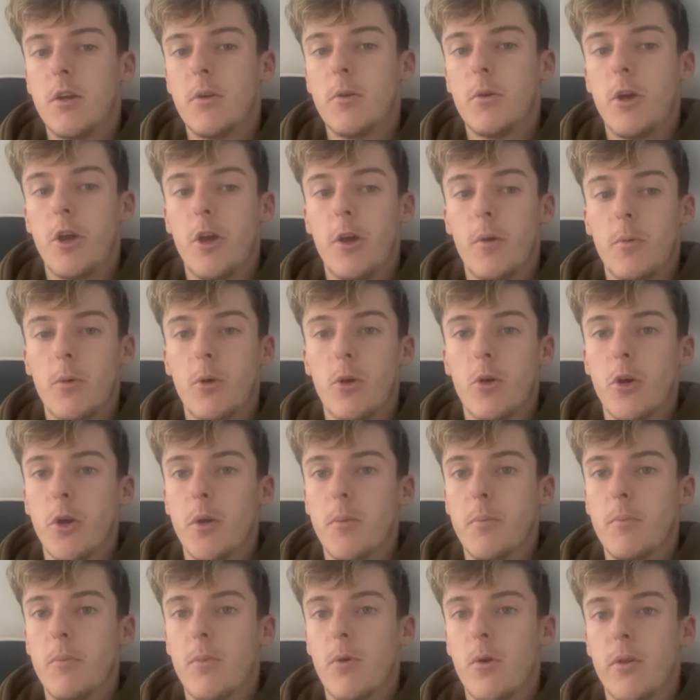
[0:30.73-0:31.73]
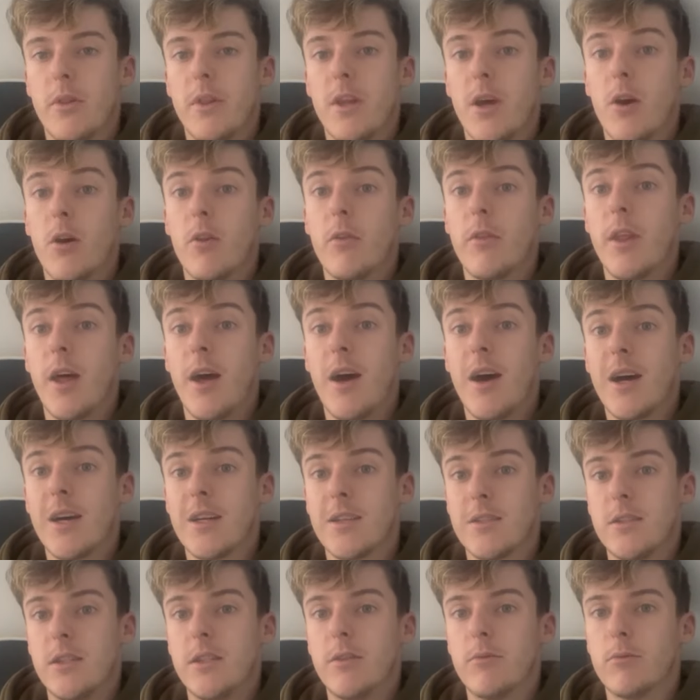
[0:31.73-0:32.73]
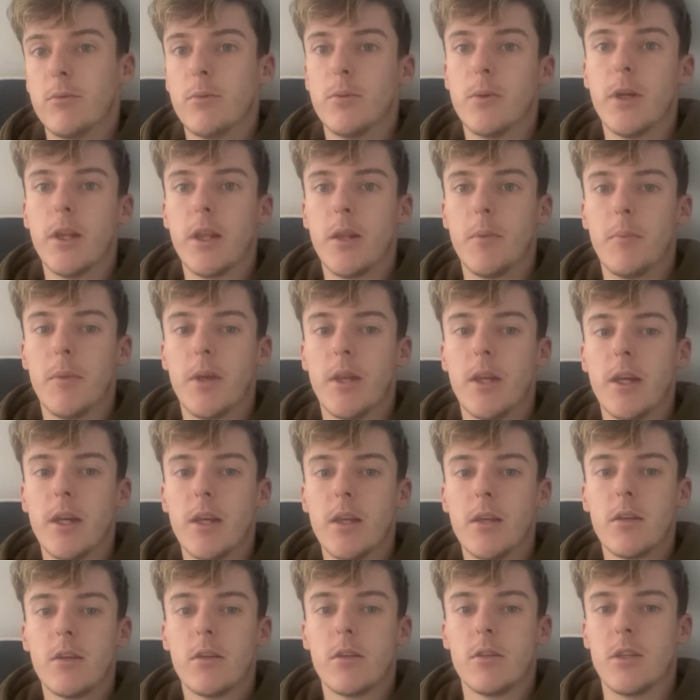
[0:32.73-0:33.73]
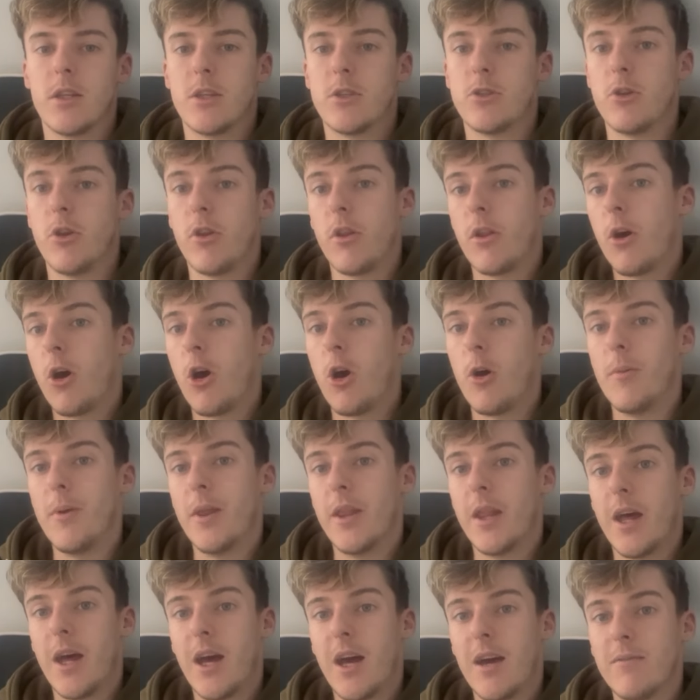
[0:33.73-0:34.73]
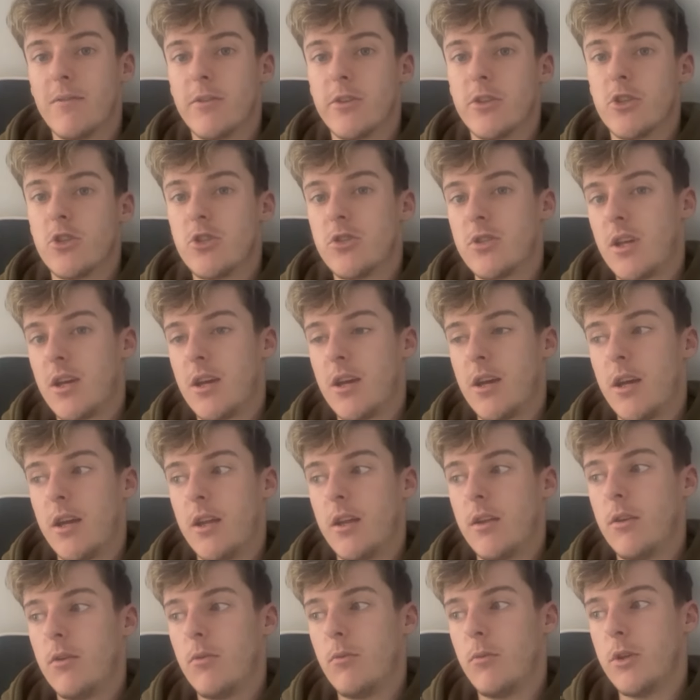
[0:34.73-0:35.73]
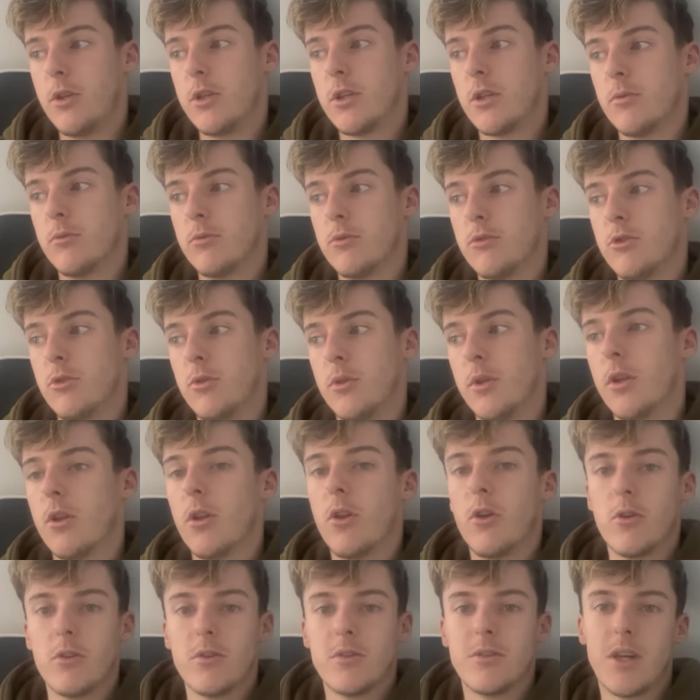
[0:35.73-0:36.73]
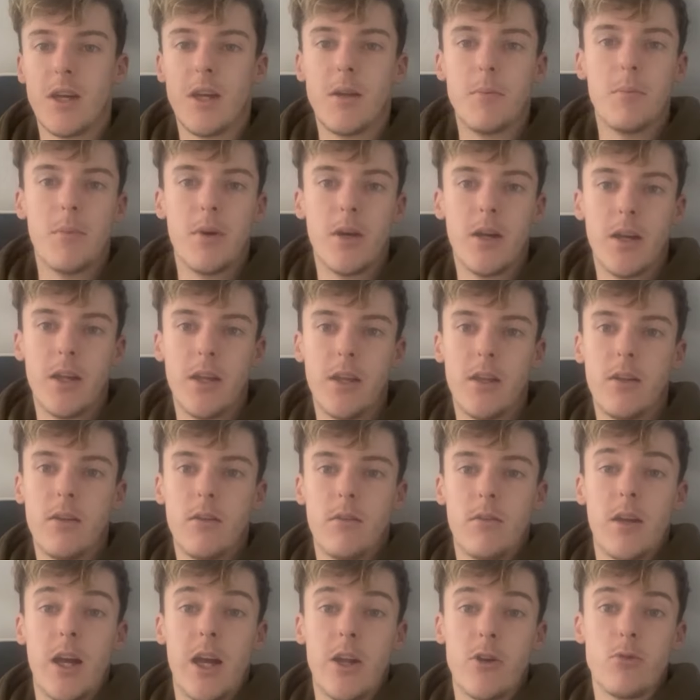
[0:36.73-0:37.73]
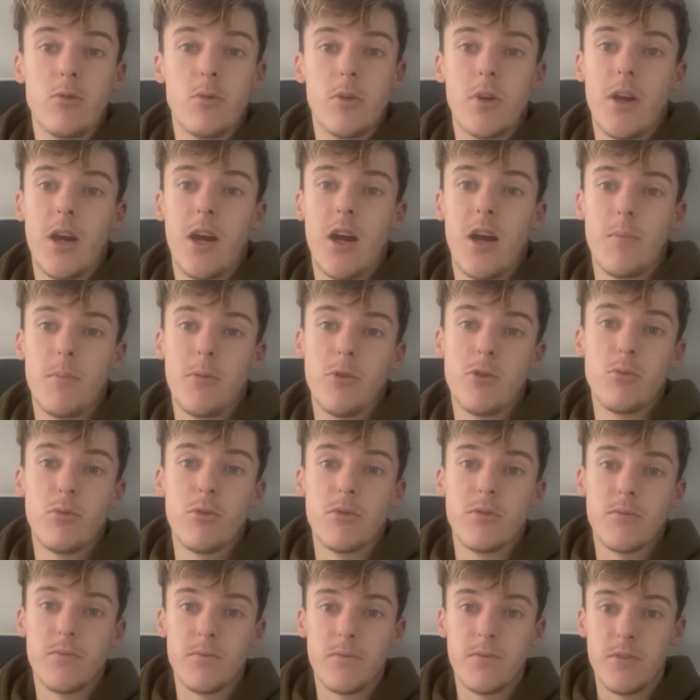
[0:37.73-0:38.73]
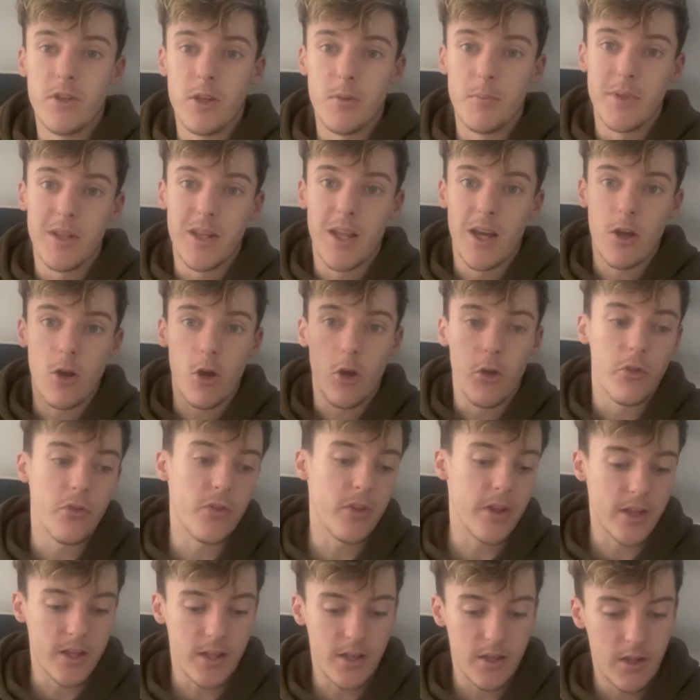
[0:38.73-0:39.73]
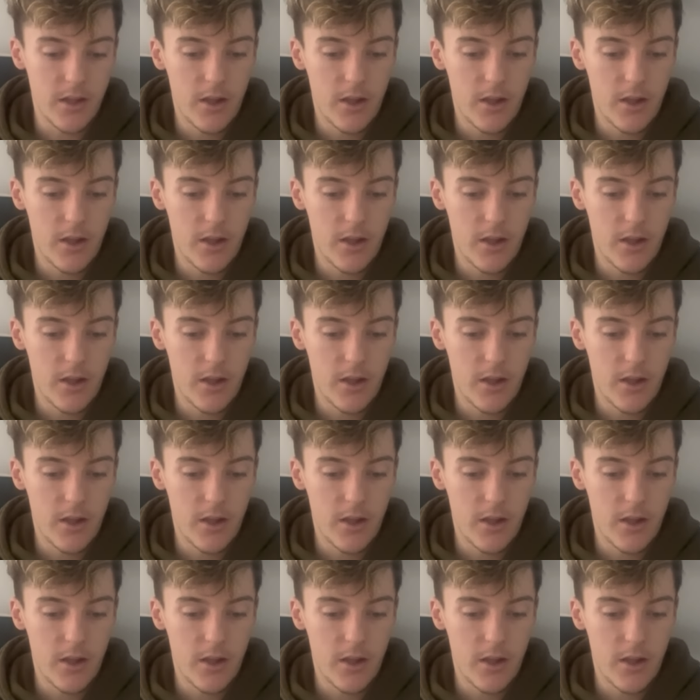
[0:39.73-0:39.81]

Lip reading: We're going down the RC route at the minute because that's another hobby that I have on the side, which I was doing alongside my actual car, which wasn't filming that content.